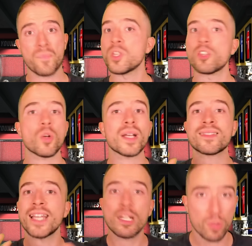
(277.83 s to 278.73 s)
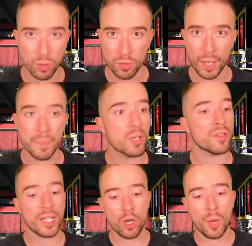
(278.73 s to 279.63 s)
So I'd take John Duran because
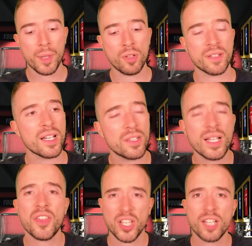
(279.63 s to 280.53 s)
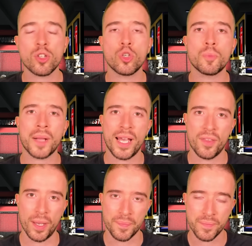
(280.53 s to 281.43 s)
I've got to be honest. I think there's a good player
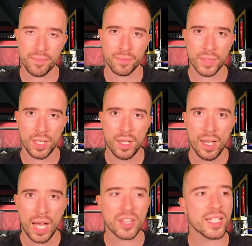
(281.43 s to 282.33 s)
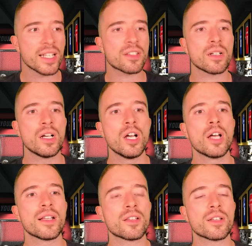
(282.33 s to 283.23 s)
there. I think there's
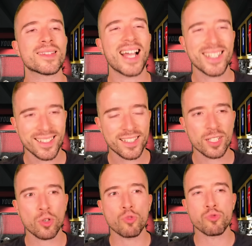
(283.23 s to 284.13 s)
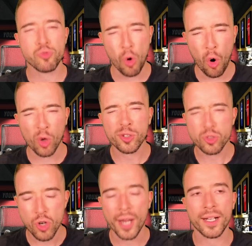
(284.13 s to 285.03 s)
a talented raw
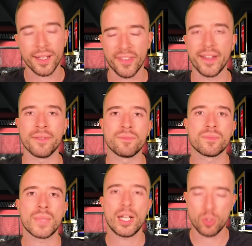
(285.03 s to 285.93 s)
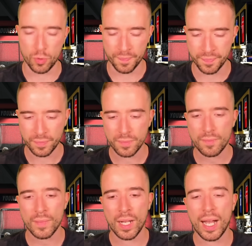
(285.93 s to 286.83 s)
striker there. I do.
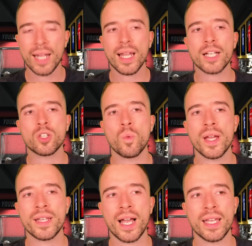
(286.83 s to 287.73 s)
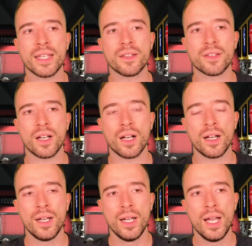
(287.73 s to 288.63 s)
I like the way that
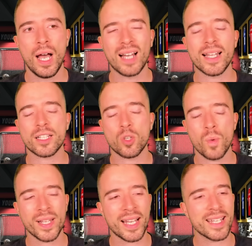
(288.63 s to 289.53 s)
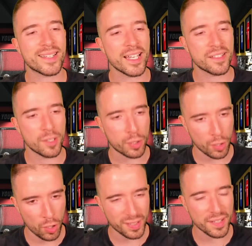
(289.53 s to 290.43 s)
he takes his
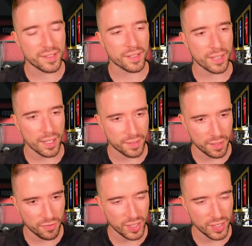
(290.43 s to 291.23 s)
shots. He's decisive.